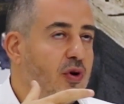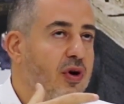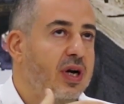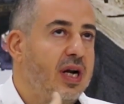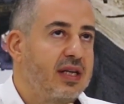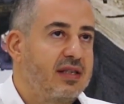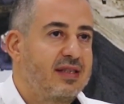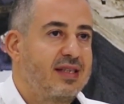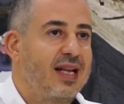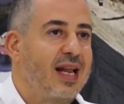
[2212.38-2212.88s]

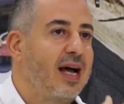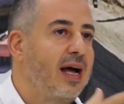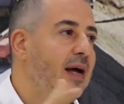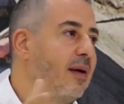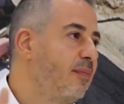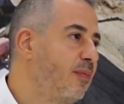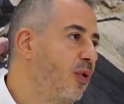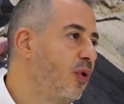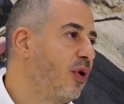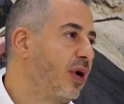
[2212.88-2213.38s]
a
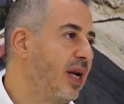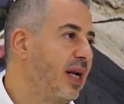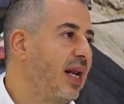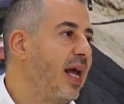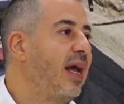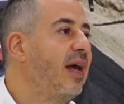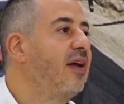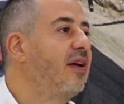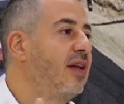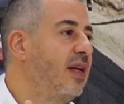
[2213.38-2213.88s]
slab or an
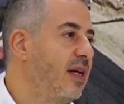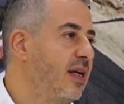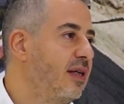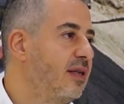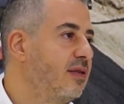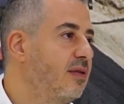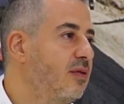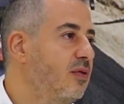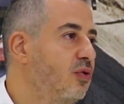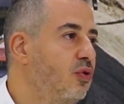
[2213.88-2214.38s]

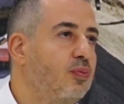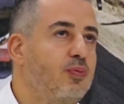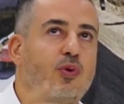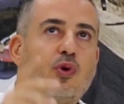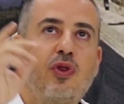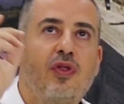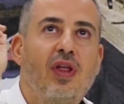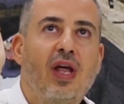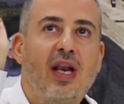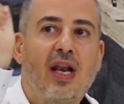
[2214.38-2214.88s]
area to
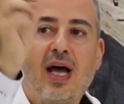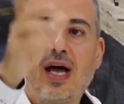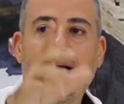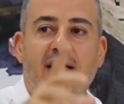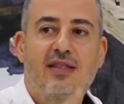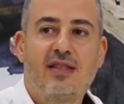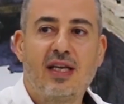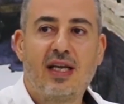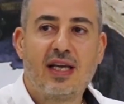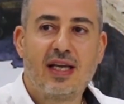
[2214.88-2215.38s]
put the
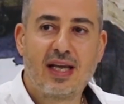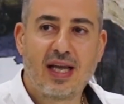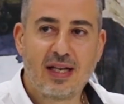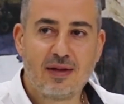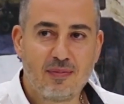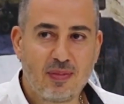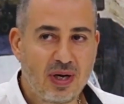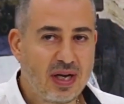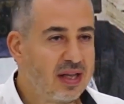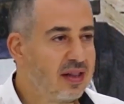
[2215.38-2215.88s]
lighting
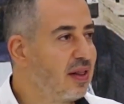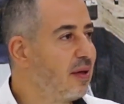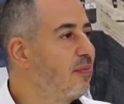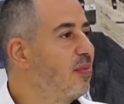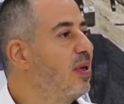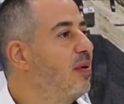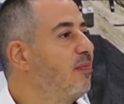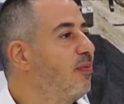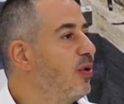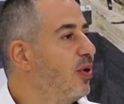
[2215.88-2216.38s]
and bring the
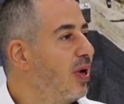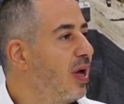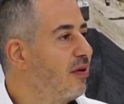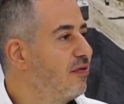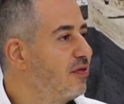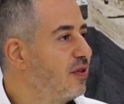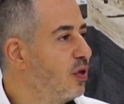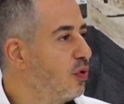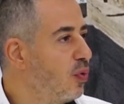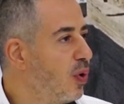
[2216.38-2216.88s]
people
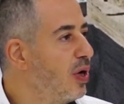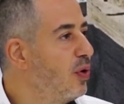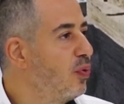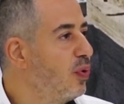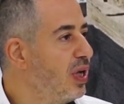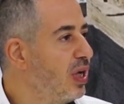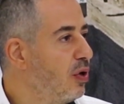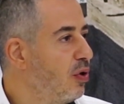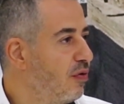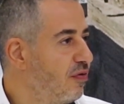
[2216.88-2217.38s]
after 1
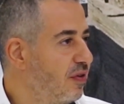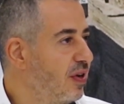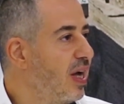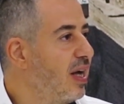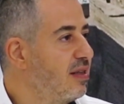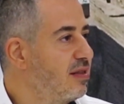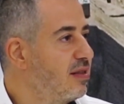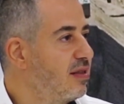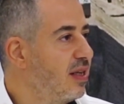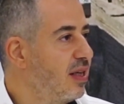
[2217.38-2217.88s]
week of
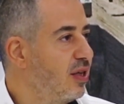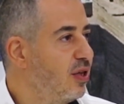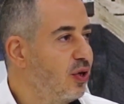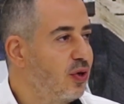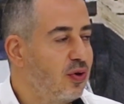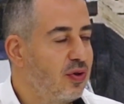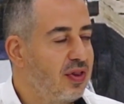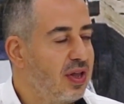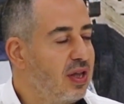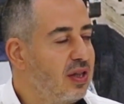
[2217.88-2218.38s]
casting.
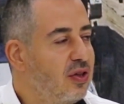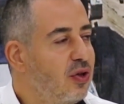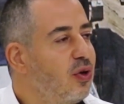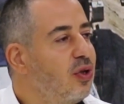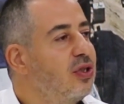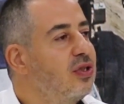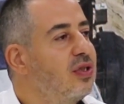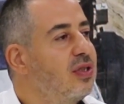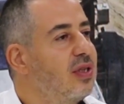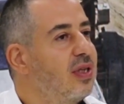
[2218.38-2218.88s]
They
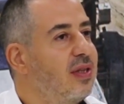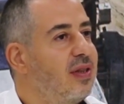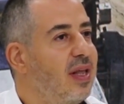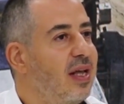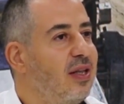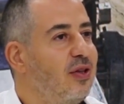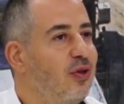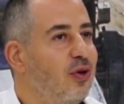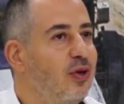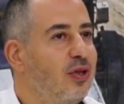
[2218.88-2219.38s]

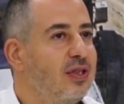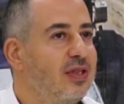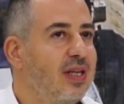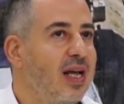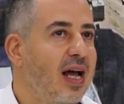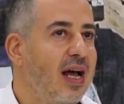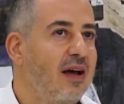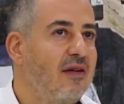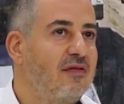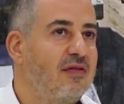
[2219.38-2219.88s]
don't
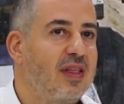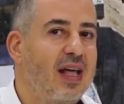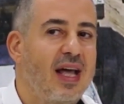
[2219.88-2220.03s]
have